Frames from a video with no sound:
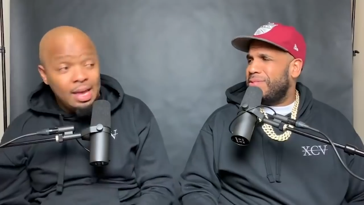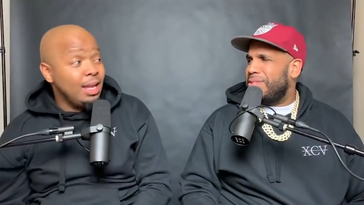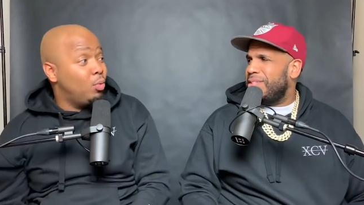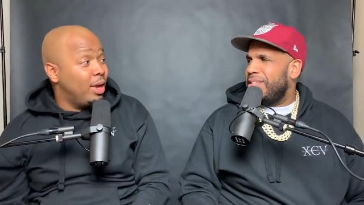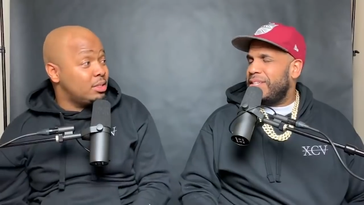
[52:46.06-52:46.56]

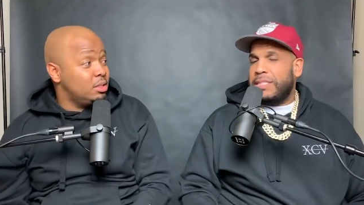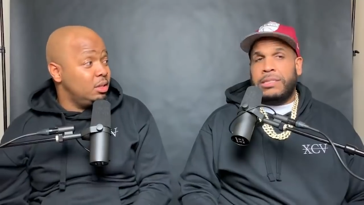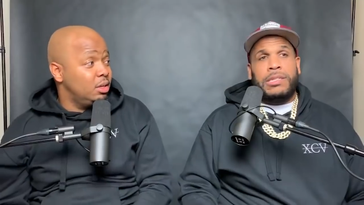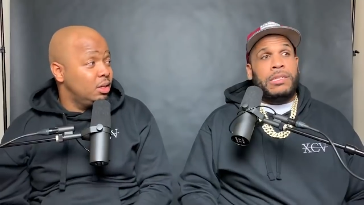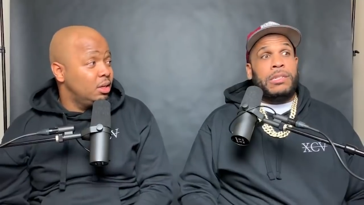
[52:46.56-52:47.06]
Speaker 1: Sandy
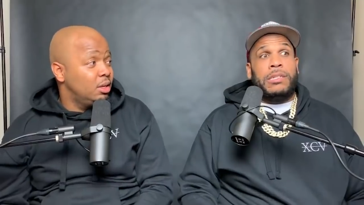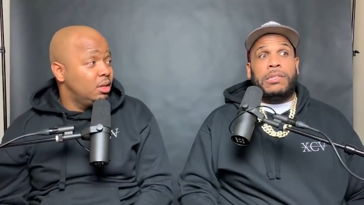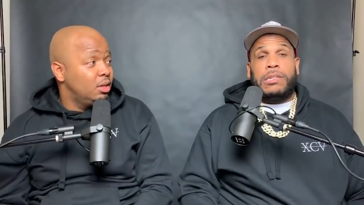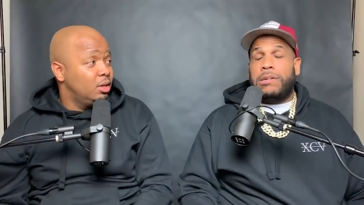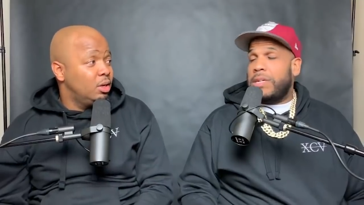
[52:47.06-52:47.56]
Wexler.
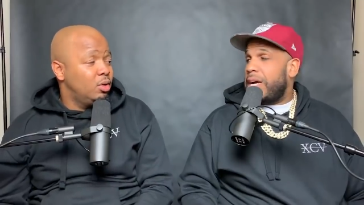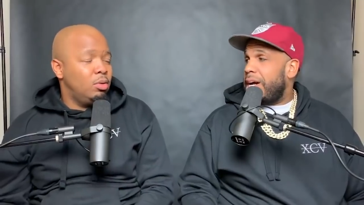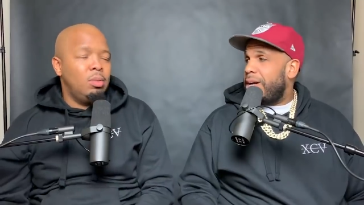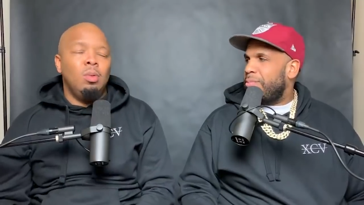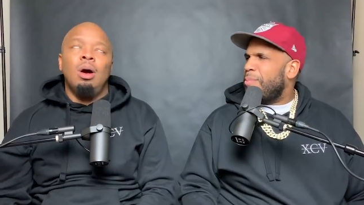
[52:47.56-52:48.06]
Oh
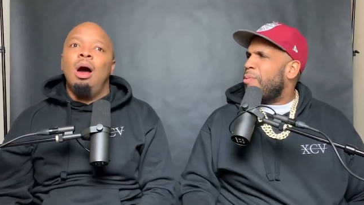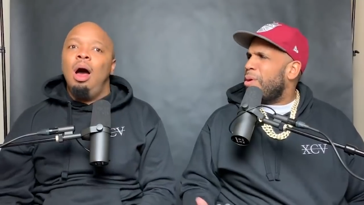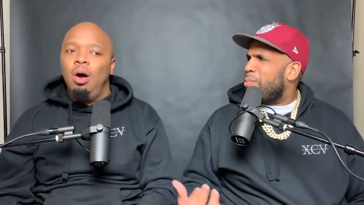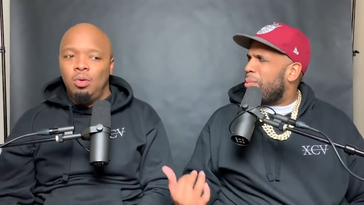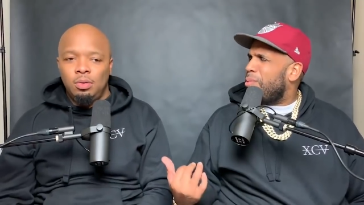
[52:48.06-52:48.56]
god.
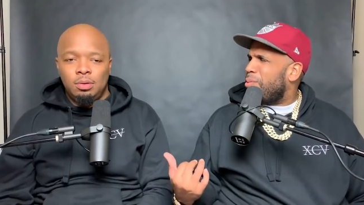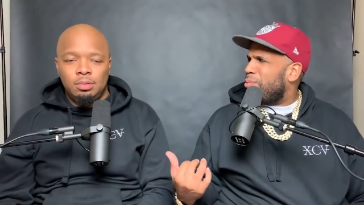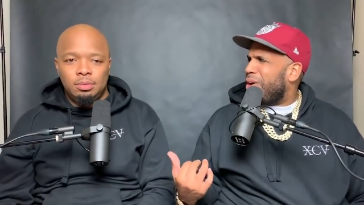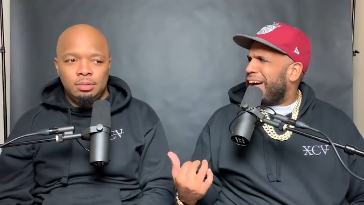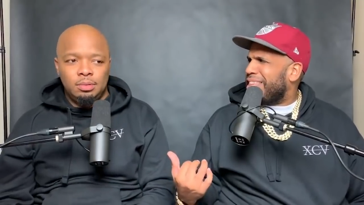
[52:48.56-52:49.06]
Remember we,
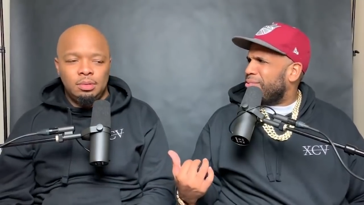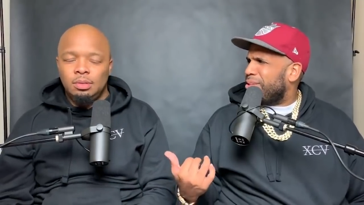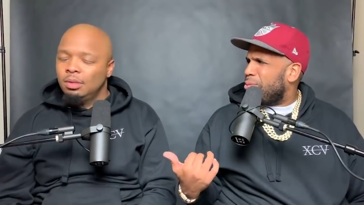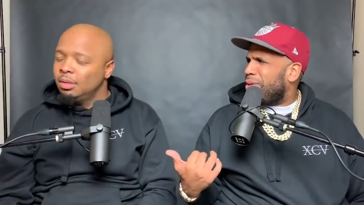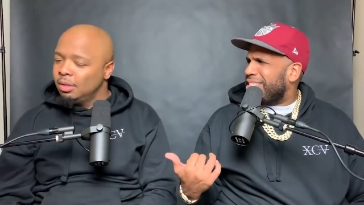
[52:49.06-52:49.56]
remember we were I
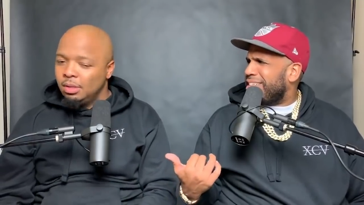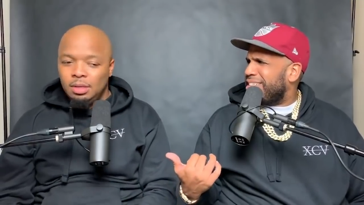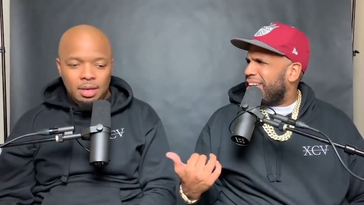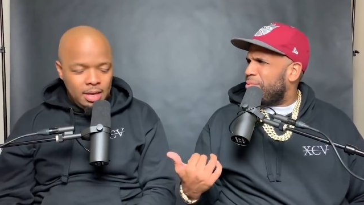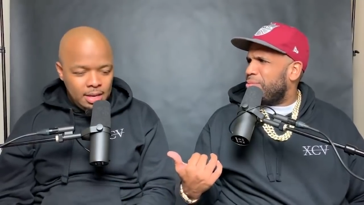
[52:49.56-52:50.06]
think did we watch
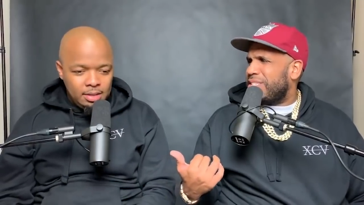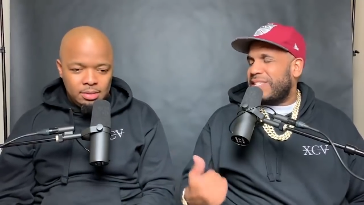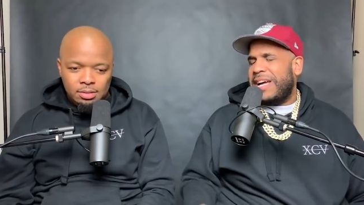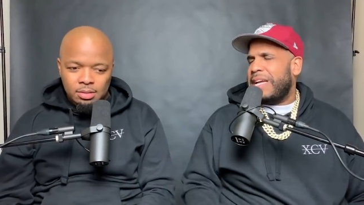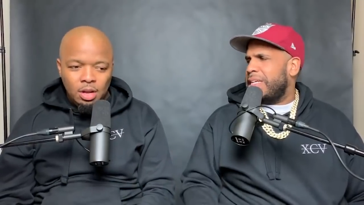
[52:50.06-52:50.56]
that together? Yeah. we were
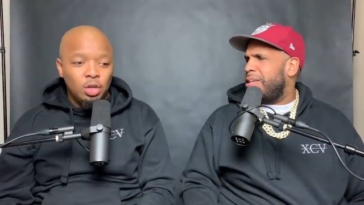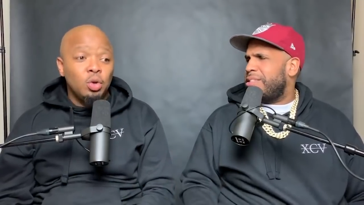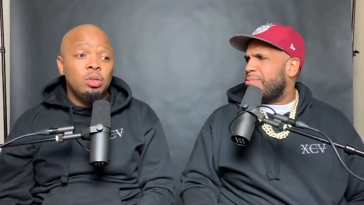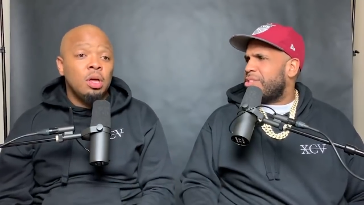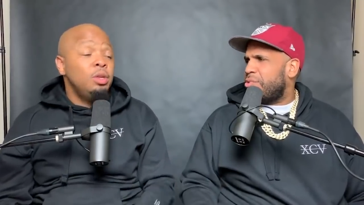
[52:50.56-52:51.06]
just like No,
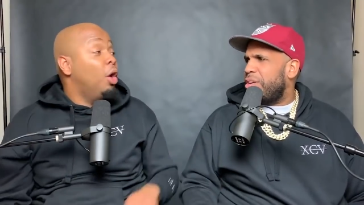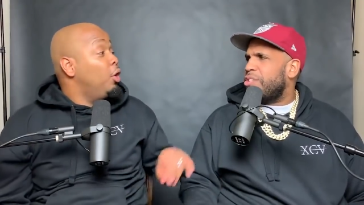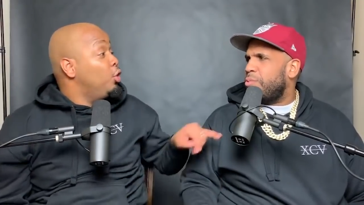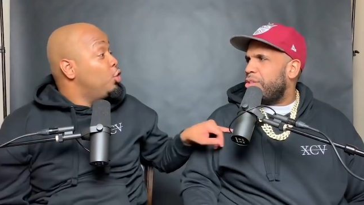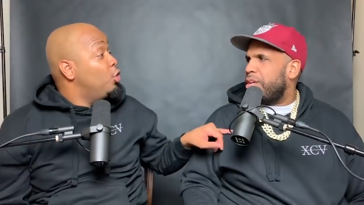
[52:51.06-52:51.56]
you
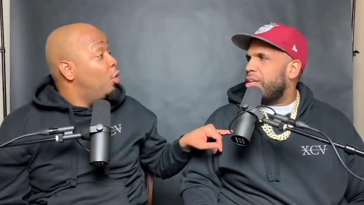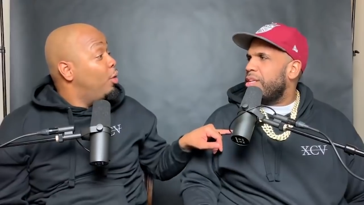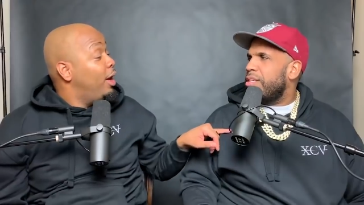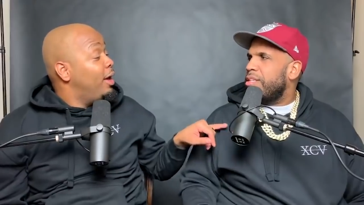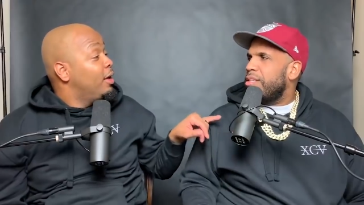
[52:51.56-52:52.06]
No, no, you
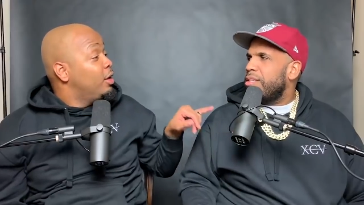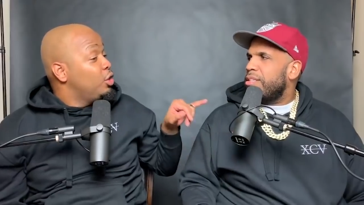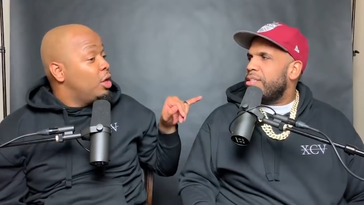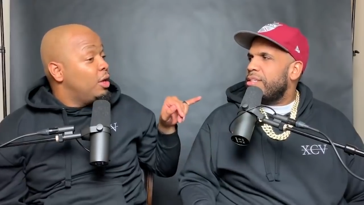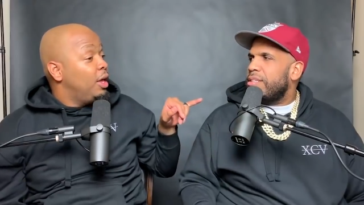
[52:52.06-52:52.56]
know
Speaker 2: what?
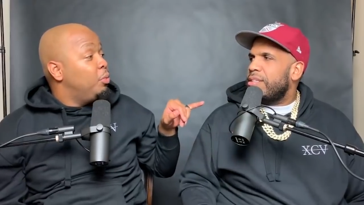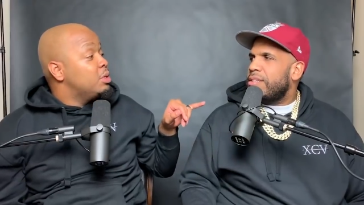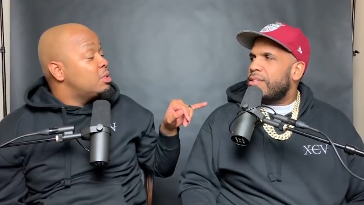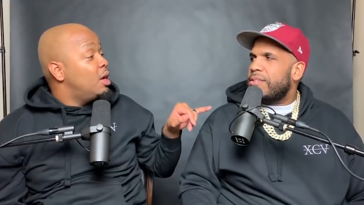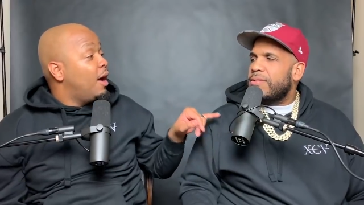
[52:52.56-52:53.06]
It
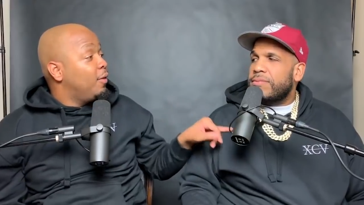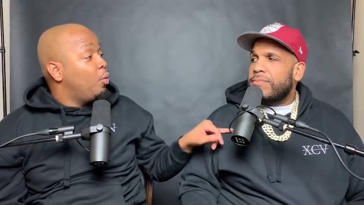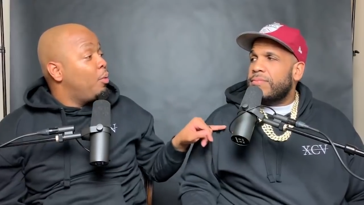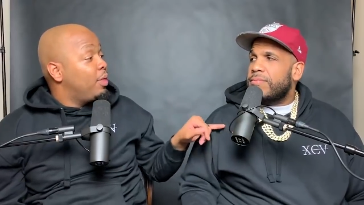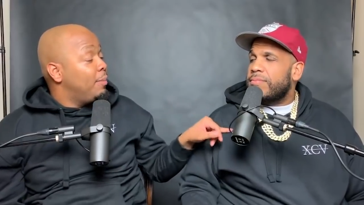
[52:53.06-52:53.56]
was the
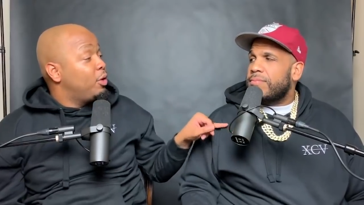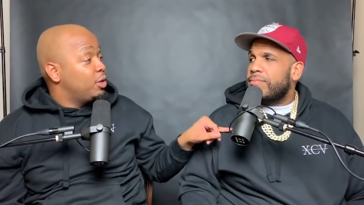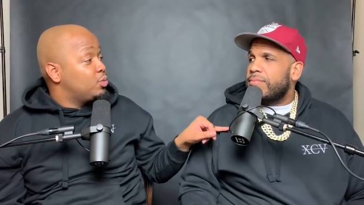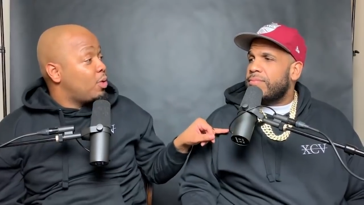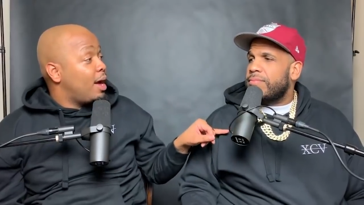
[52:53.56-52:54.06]
other one with him
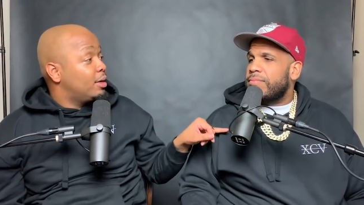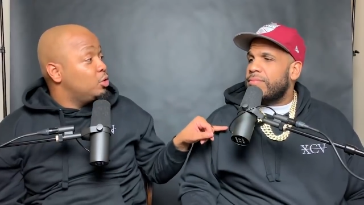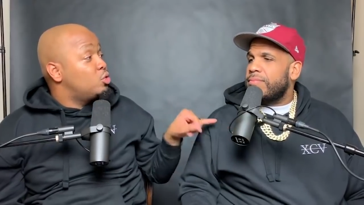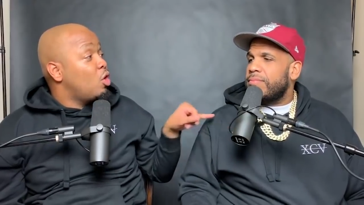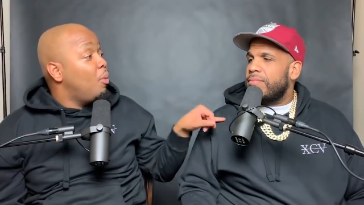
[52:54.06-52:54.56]
and Chris Rock.
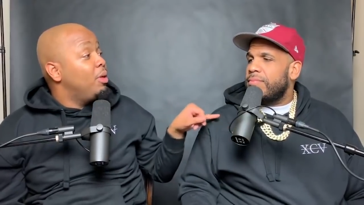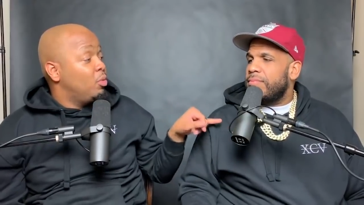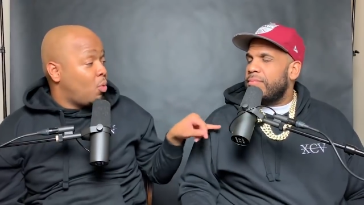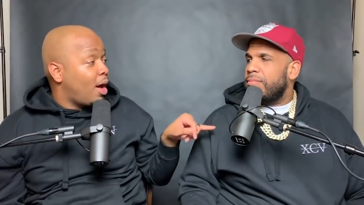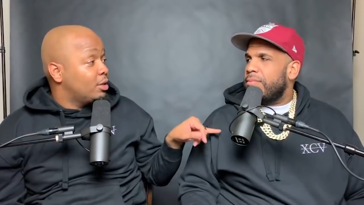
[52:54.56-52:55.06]
You told
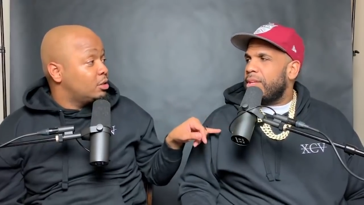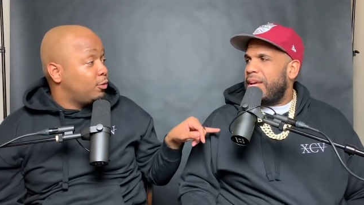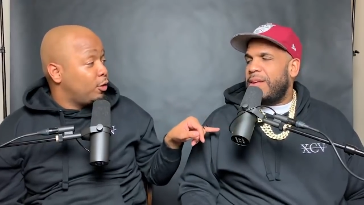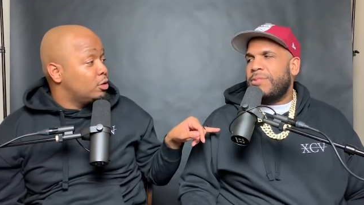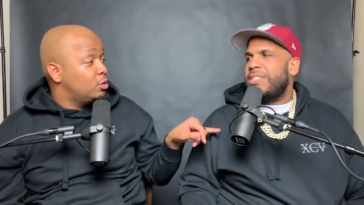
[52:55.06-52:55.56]
me to
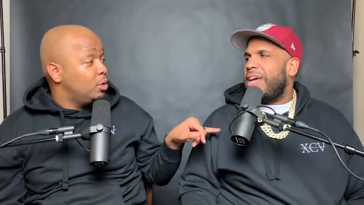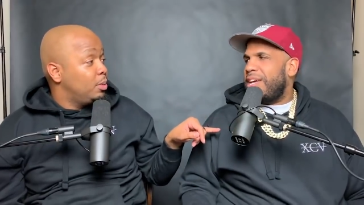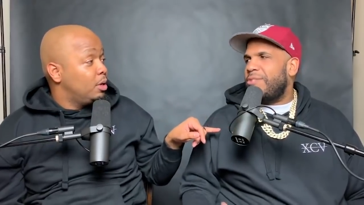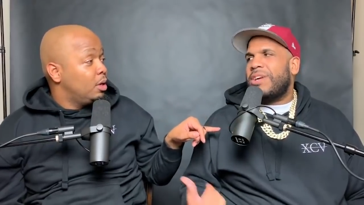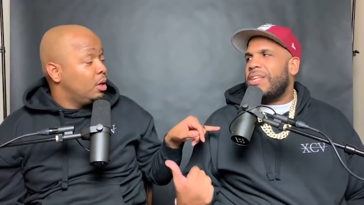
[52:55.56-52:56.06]
watch the and first. Was,
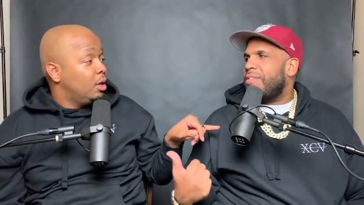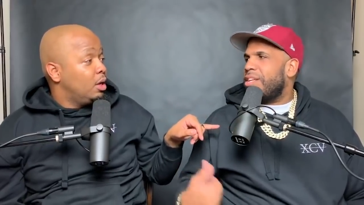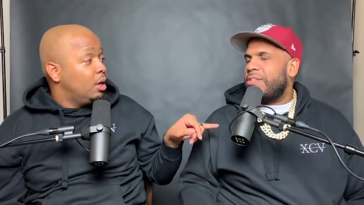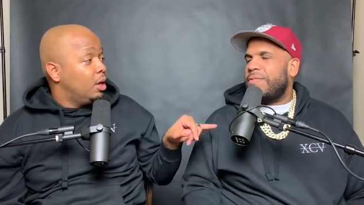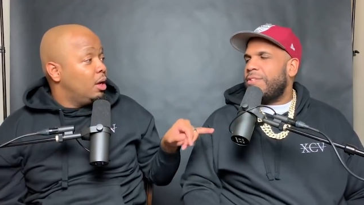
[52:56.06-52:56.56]
yeah, you
Speaker 1: couldn't
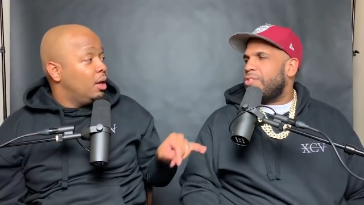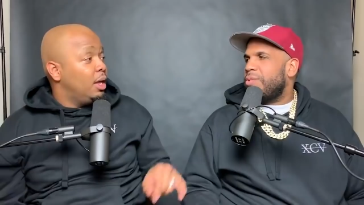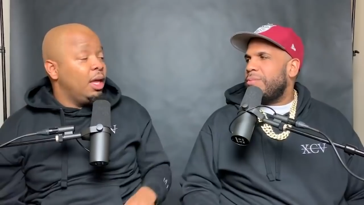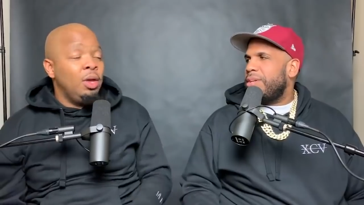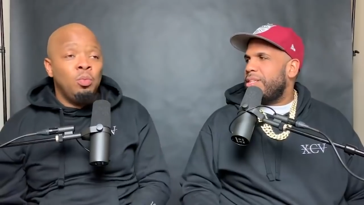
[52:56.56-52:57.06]
even get through the first
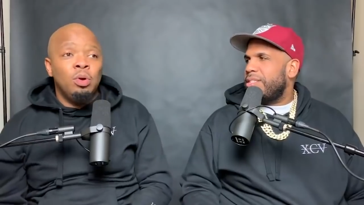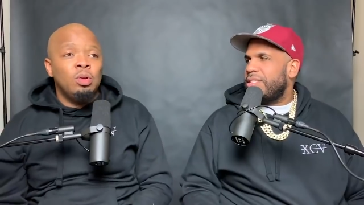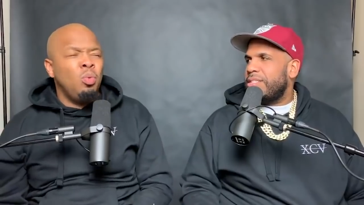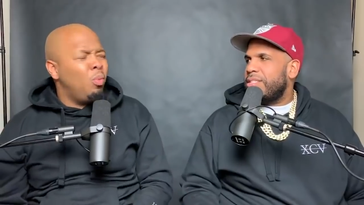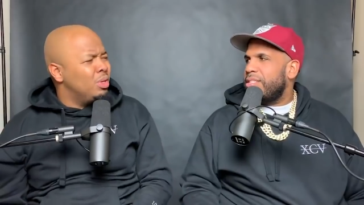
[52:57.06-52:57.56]
twenty. It minutes.
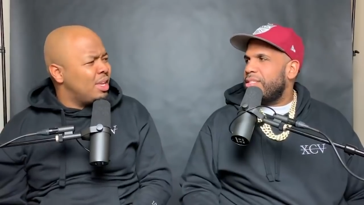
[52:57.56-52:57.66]
Speaker 2: was what was